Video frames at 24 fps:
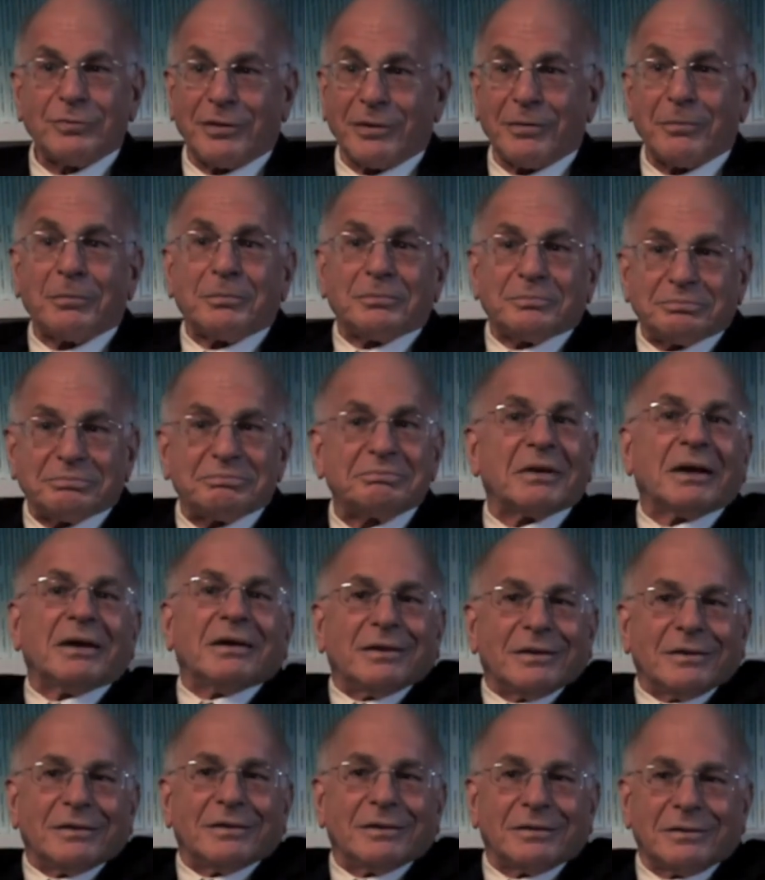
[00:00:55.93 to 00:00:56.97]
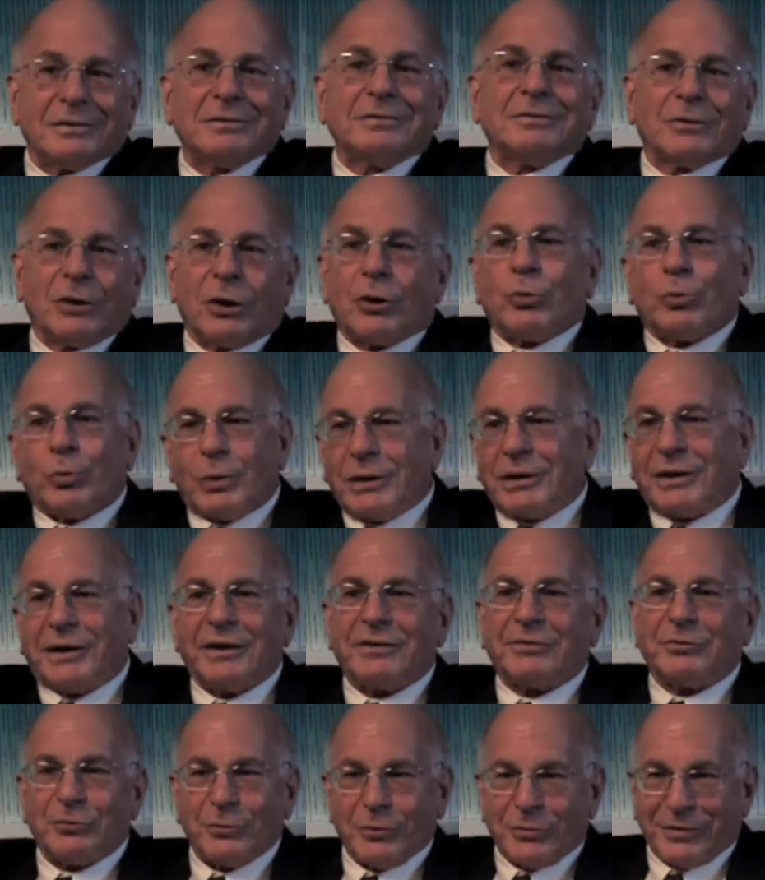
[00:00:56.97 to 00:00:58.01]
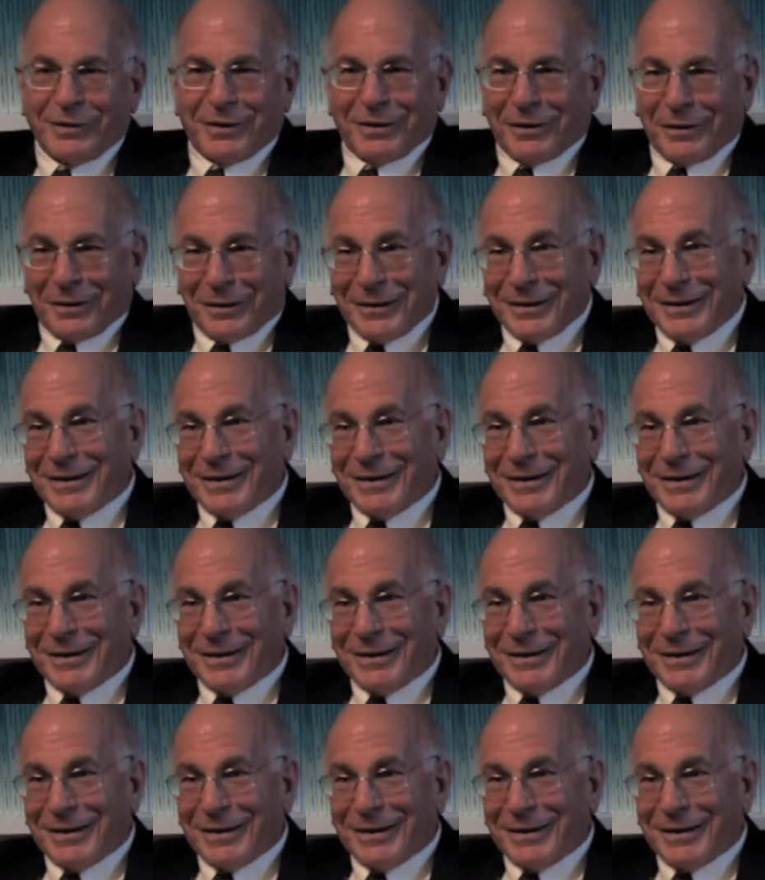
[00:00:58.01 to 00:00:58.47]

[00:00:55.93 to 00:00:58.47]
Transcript: them, will get you there.